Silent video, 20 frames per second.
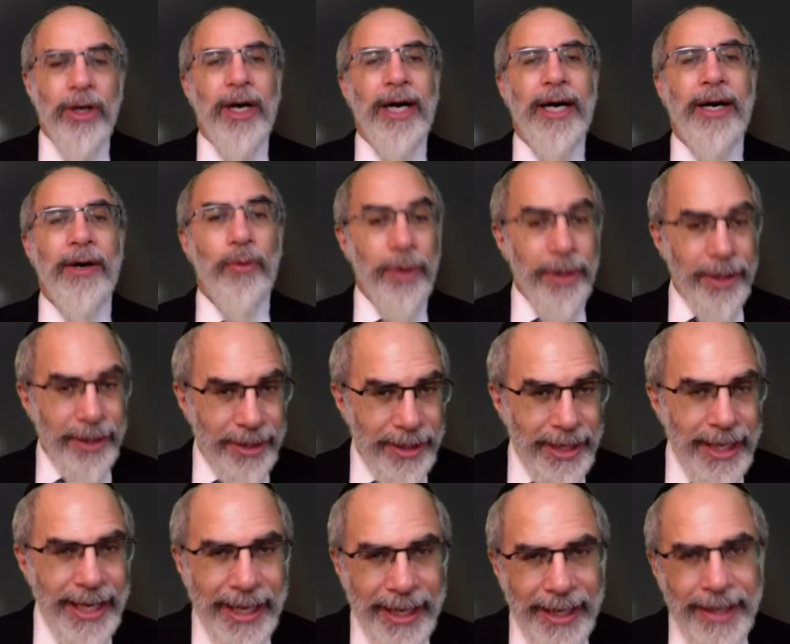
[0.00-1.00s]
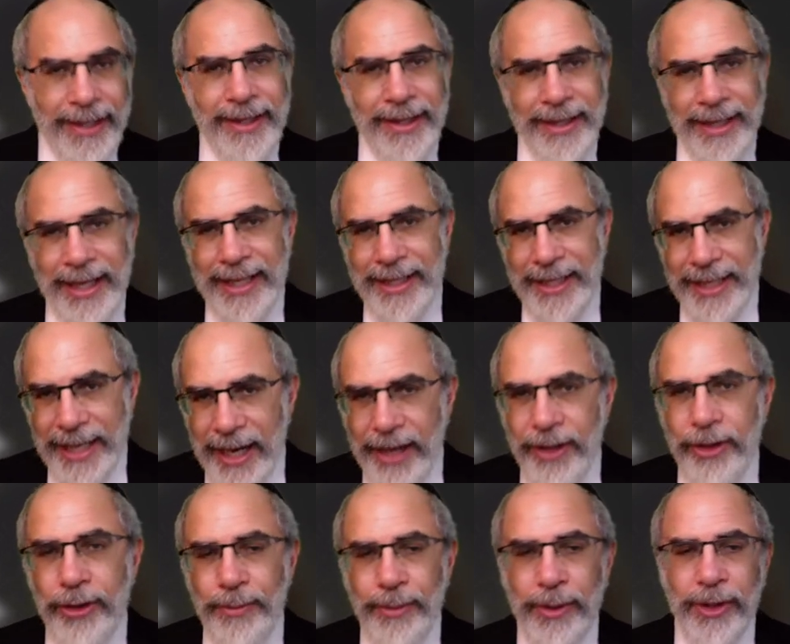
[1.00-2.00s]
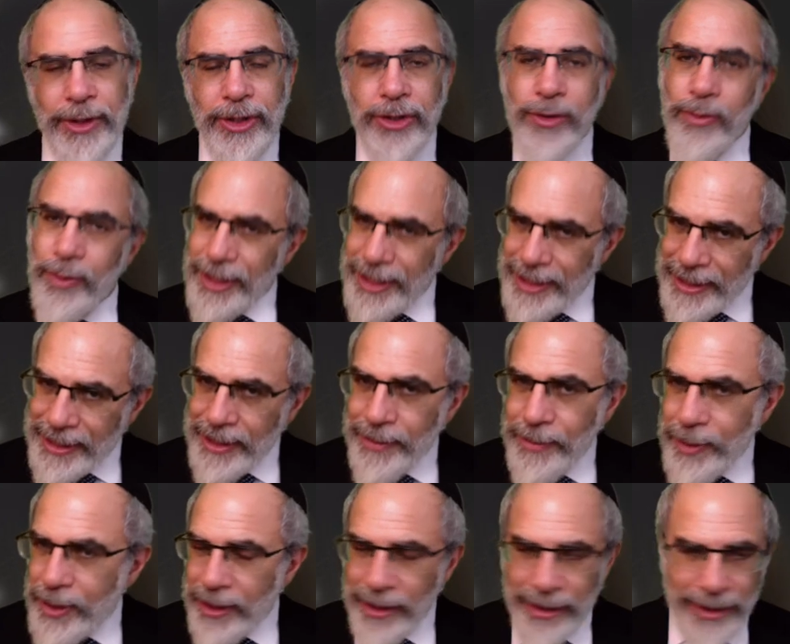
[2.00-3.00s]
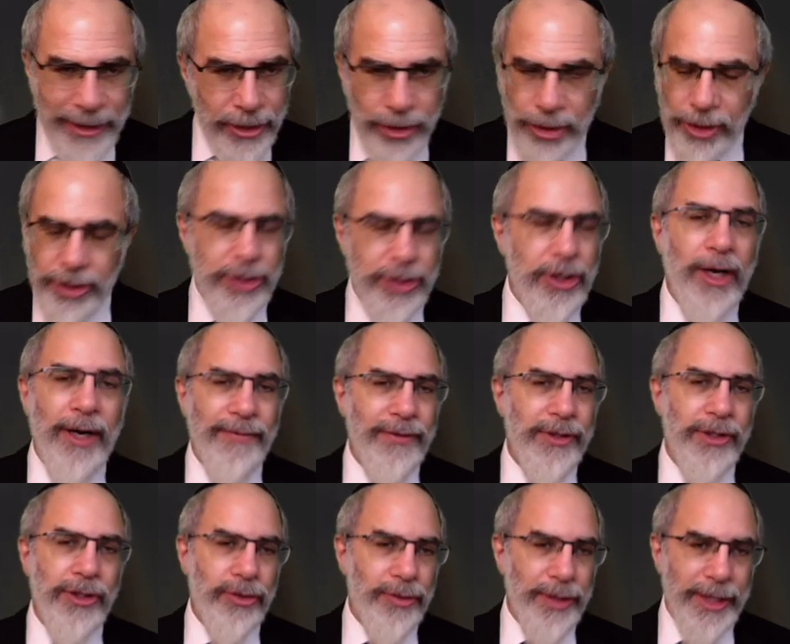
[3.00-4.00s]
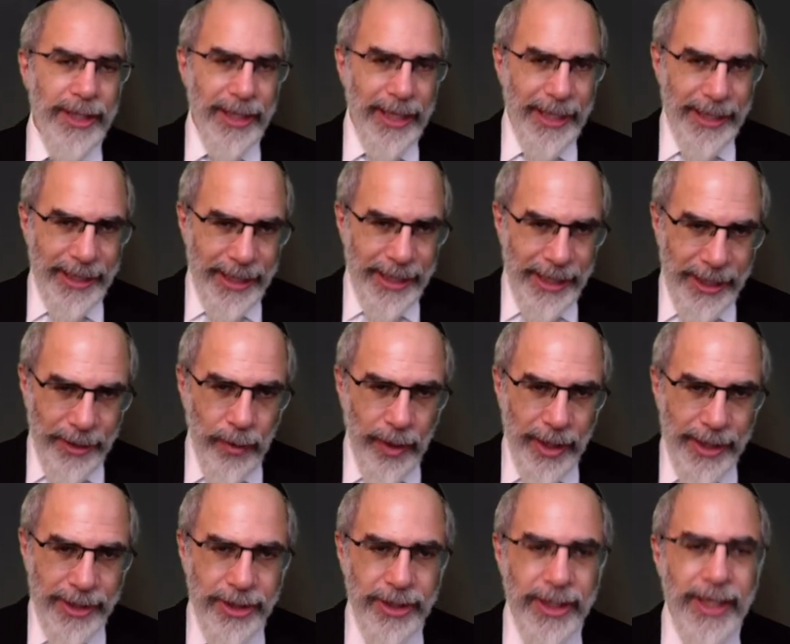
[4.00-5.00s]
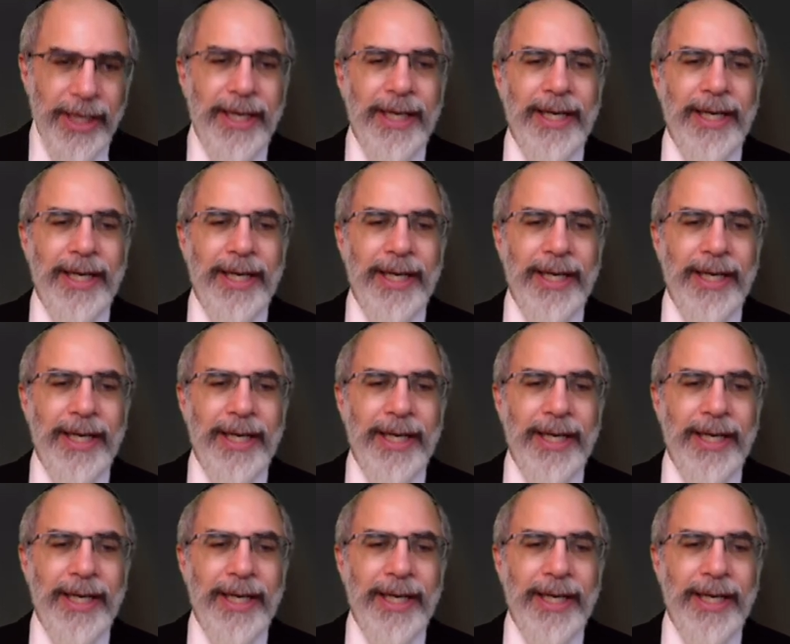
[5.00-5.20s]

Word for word: would think that the other person was similarly just off the street like he was.